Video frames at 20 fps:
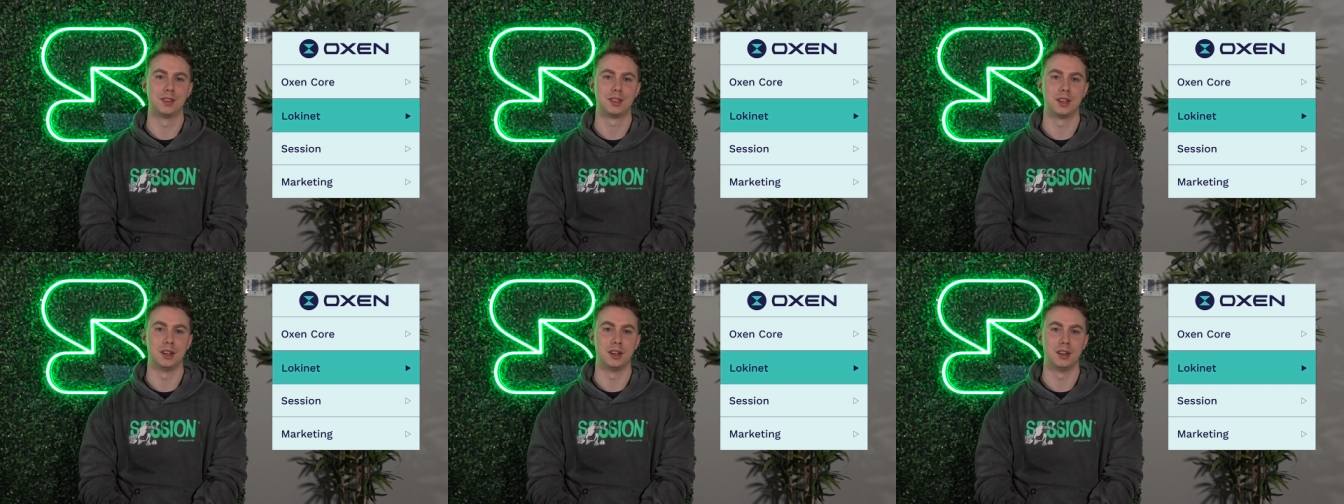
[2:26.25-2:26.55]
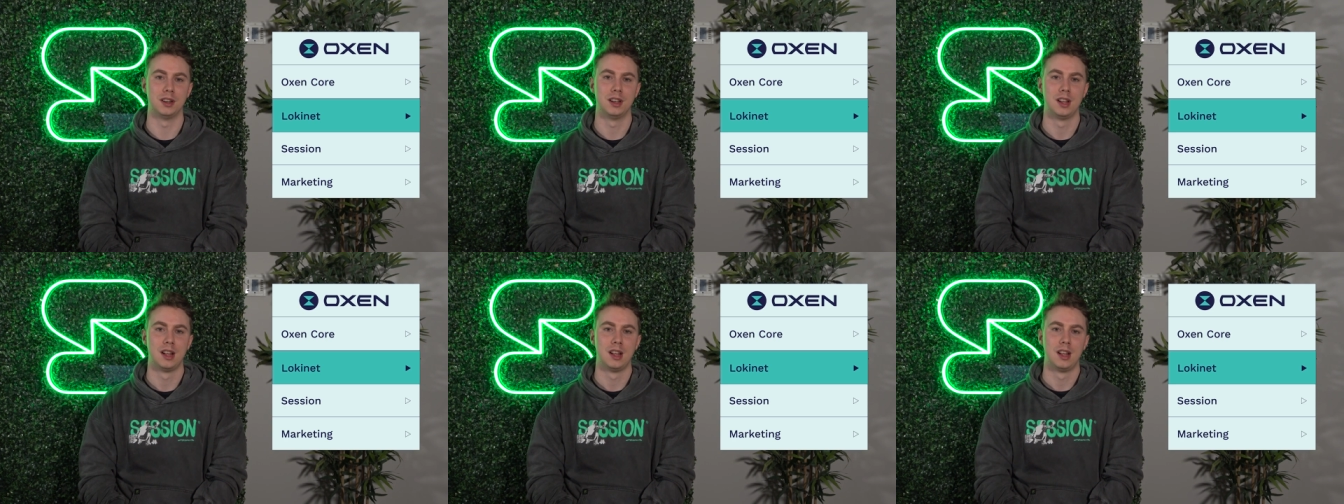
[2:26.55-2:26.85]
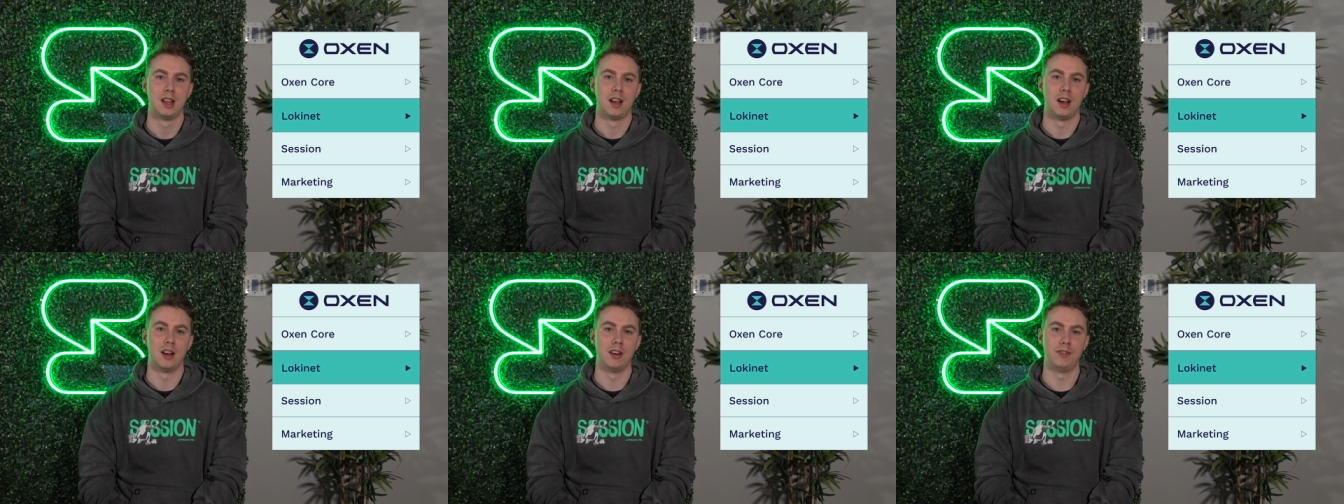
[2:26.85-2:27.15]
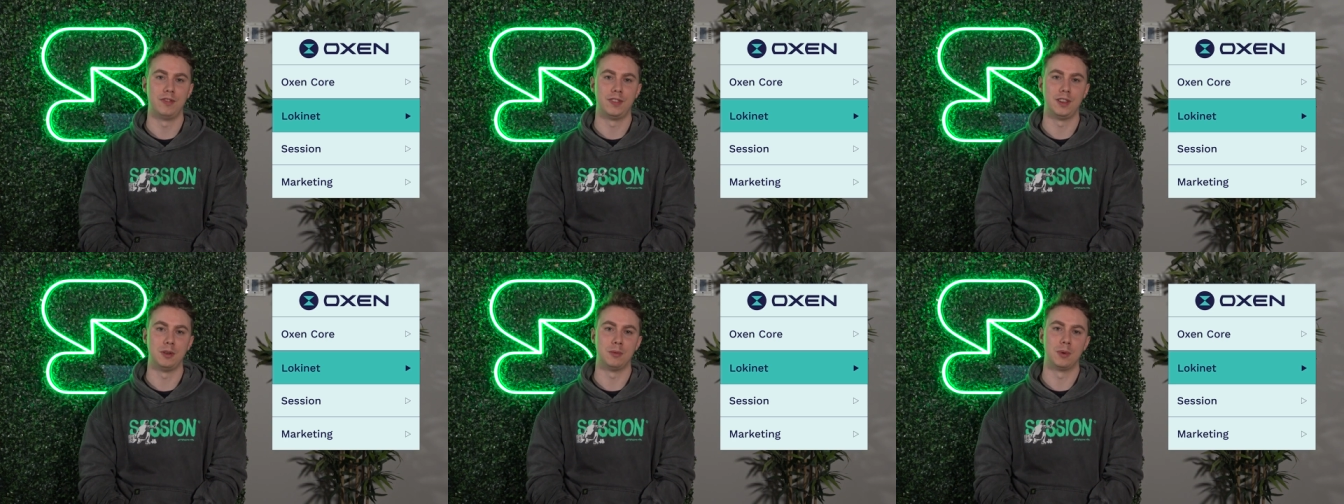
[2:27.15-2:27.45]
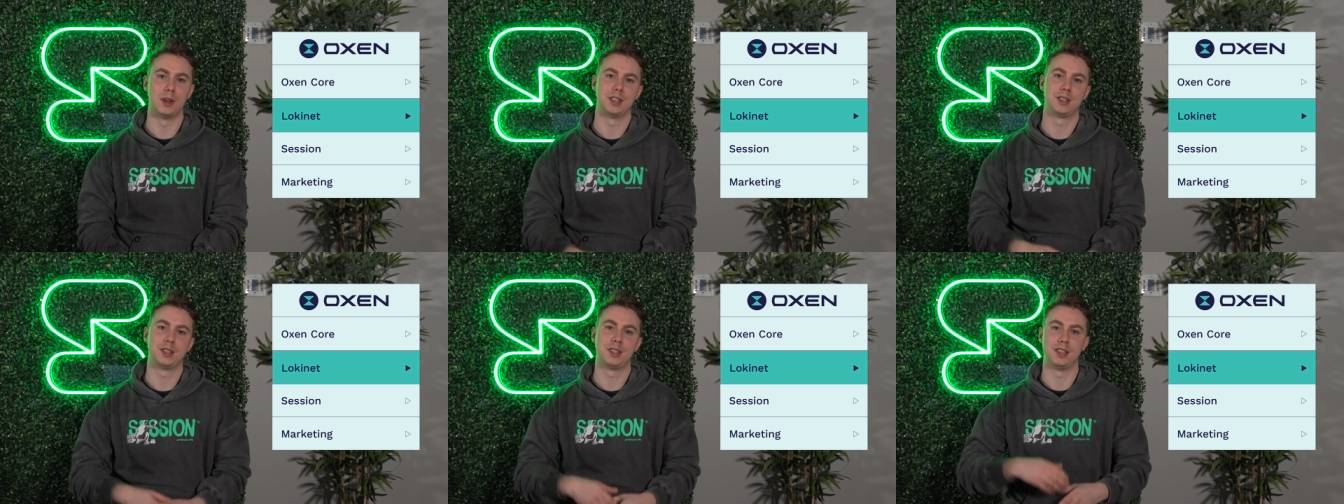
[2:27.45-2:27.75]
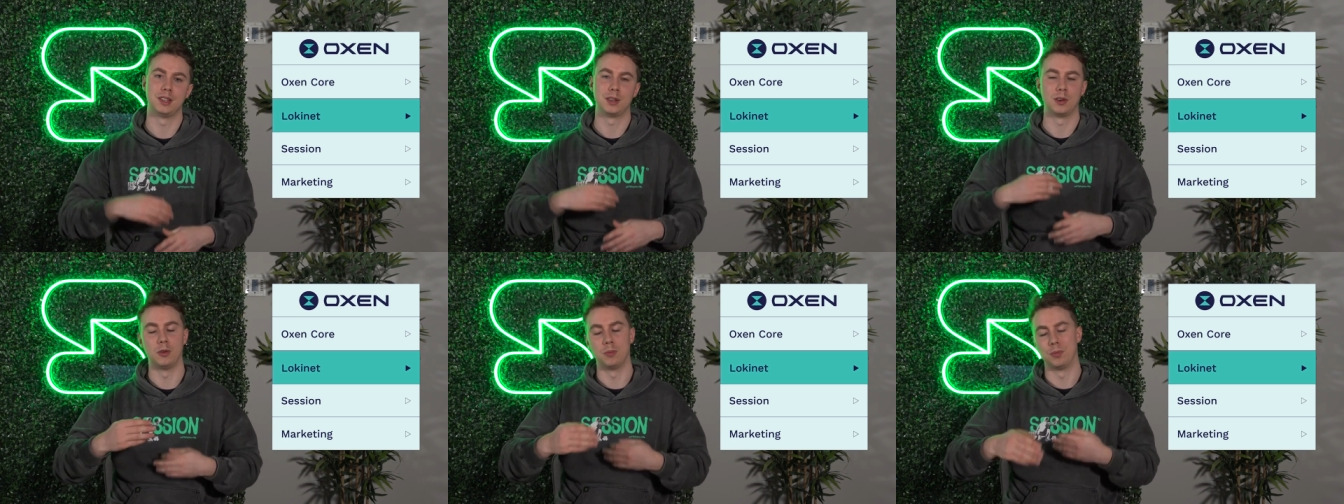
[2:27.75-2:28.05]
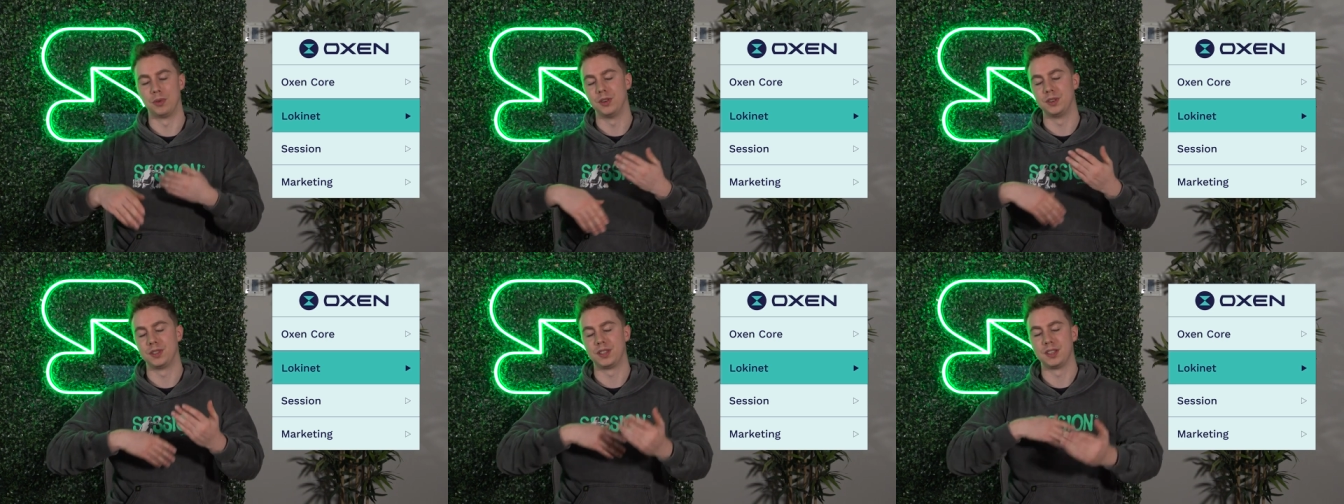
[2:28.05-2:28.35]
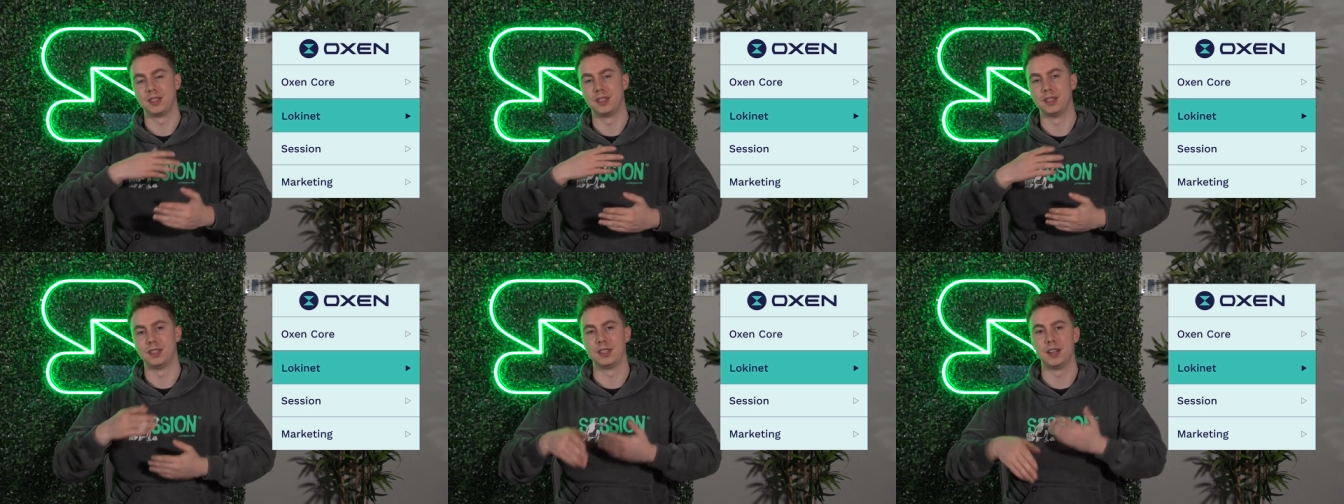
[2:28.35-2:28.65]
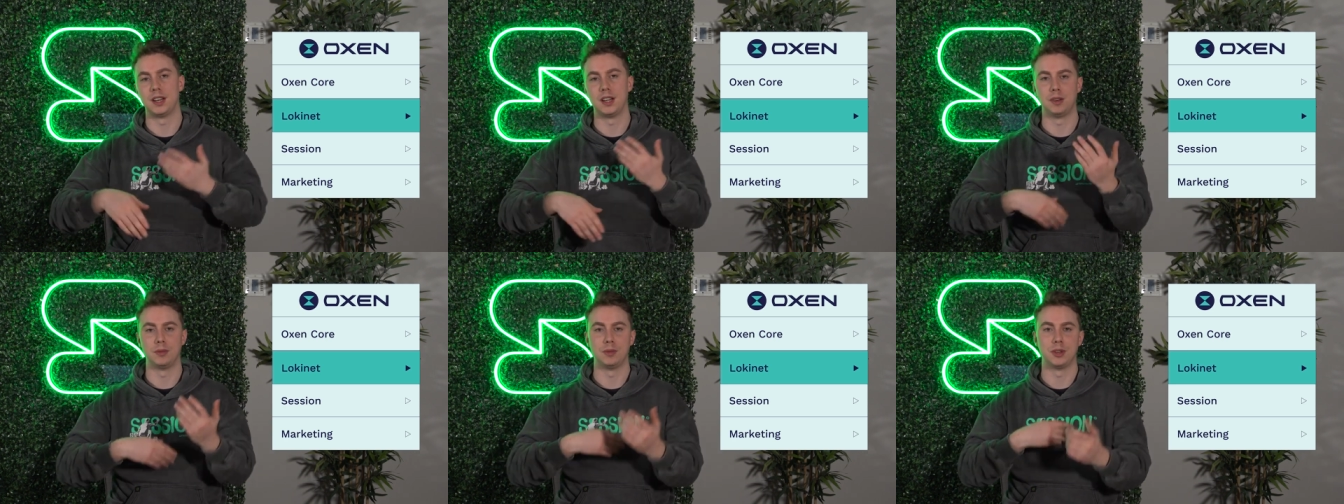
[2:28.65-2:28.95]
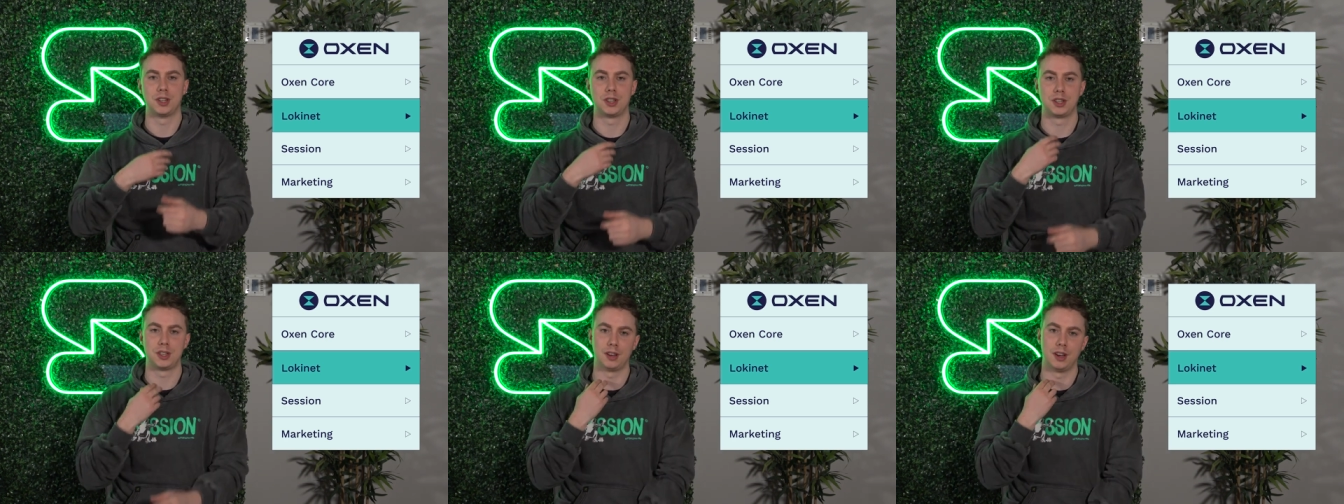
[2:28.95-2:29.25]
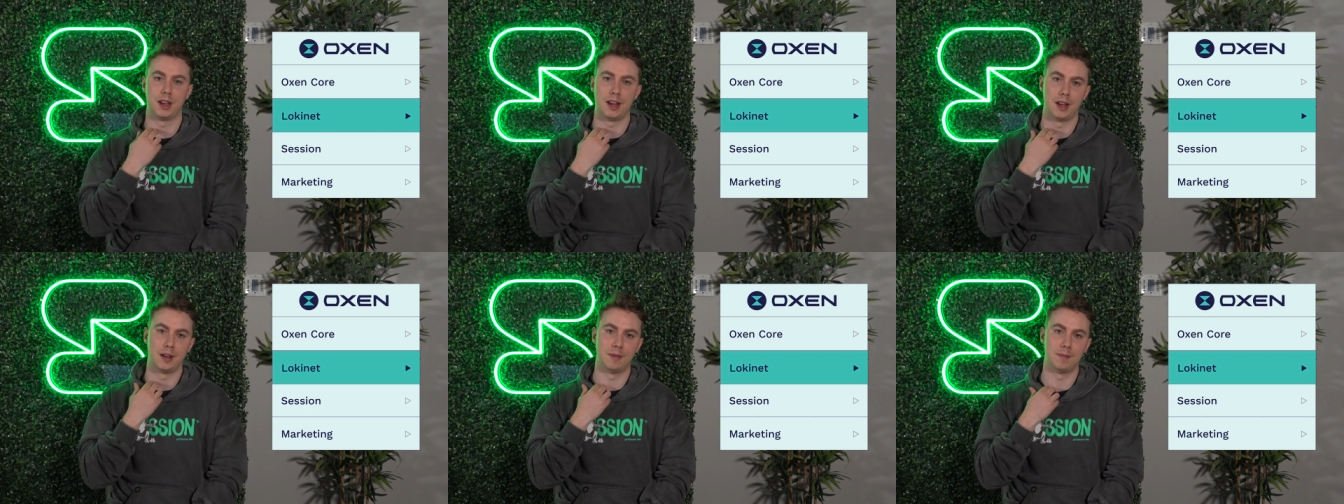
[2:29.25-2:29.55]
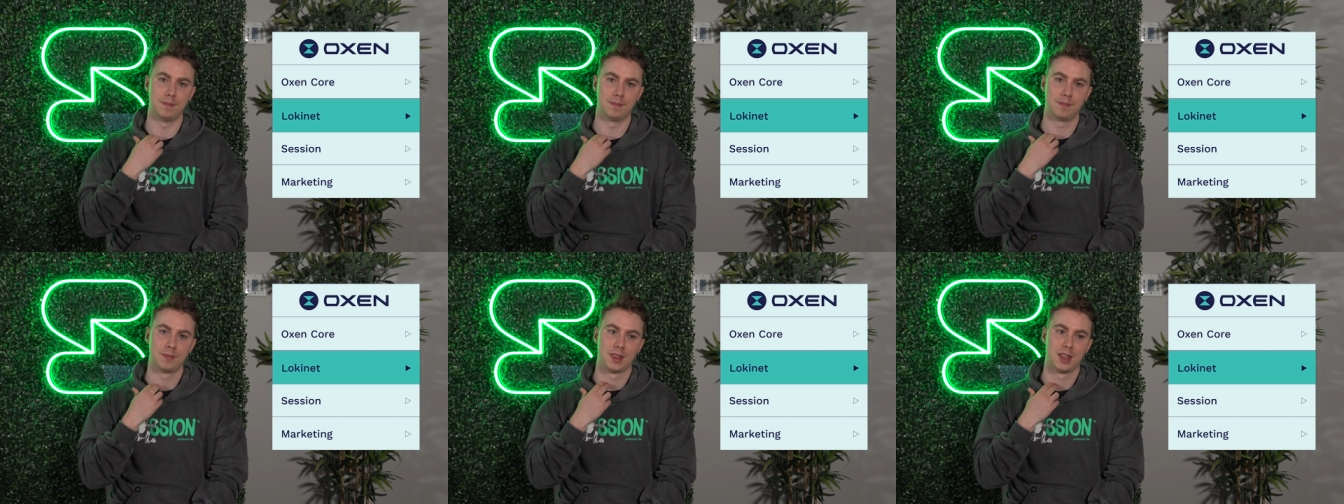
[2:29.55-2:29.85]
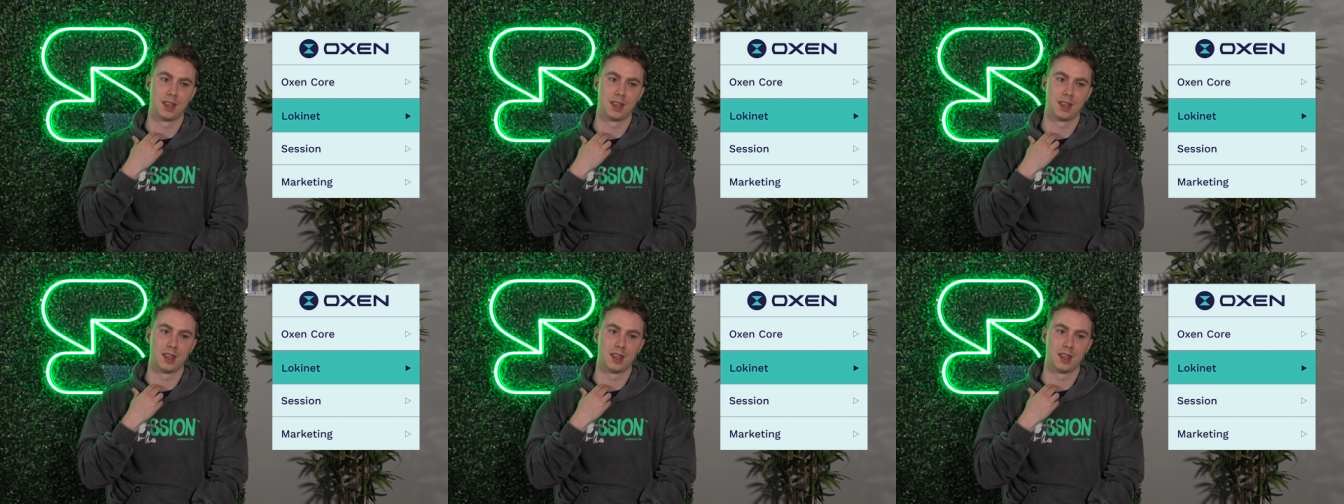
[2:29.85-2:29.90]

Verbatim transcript: So hopefully, once this whole process is done, which um,